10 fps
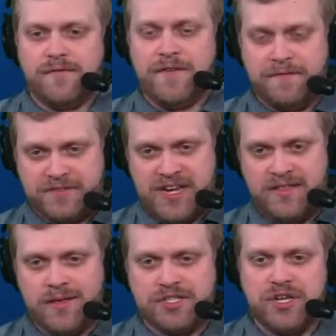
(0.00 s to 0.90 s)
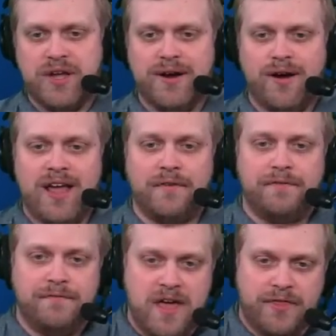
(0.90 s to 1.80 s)
fifteen this year and a
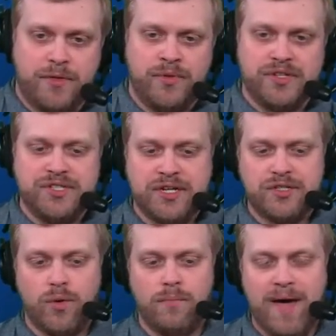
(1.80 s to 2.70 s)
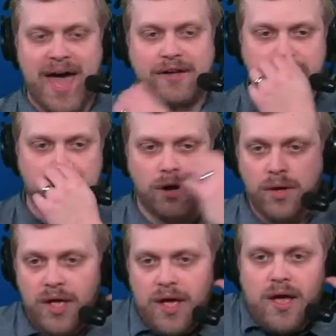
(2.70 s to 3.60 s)
fifth with a sixth going back. So
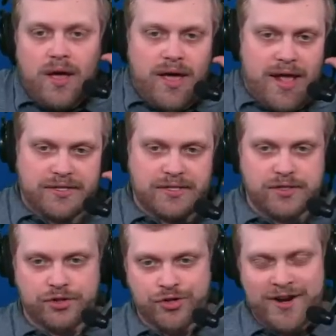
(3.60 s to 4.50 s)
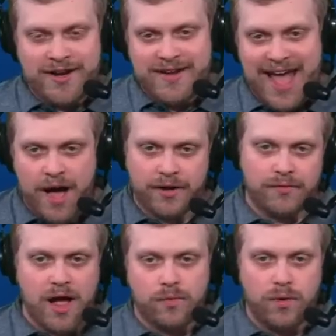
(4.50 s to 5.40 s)
it's you're trading down in
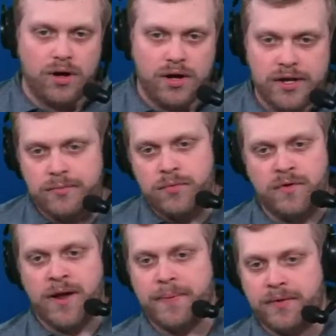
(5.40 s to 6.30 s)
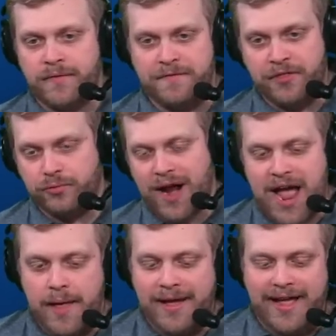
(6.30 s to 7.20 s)
round one, you're moving up into the fifth
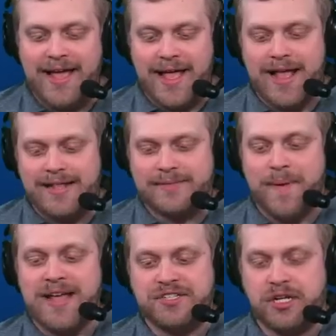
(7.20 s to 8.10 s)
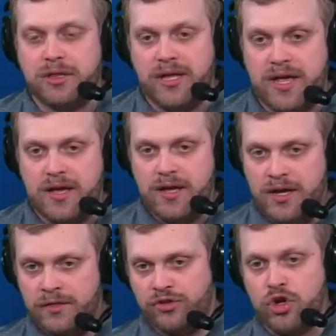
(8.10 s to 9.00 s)
round. Like it, it's basically
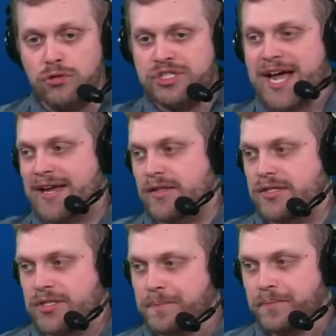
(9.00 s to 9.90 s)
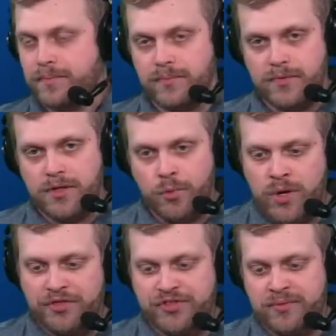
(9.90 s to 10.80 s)
the two seconds
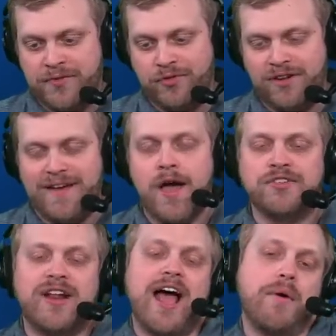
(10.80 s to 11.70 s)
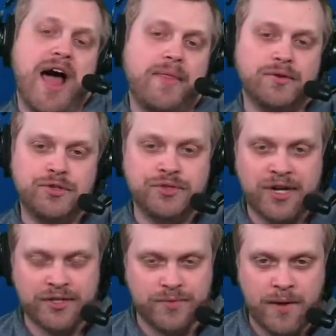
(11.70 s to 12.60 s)
with some differing values on how high those
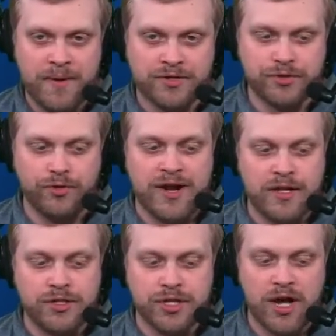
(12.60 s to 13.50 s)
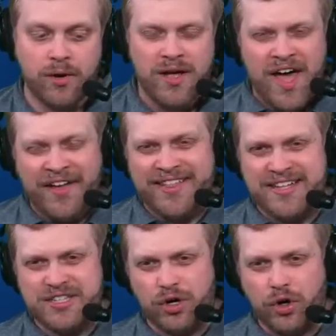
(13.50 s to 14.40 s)
two-second round picks are graded. So I think that's the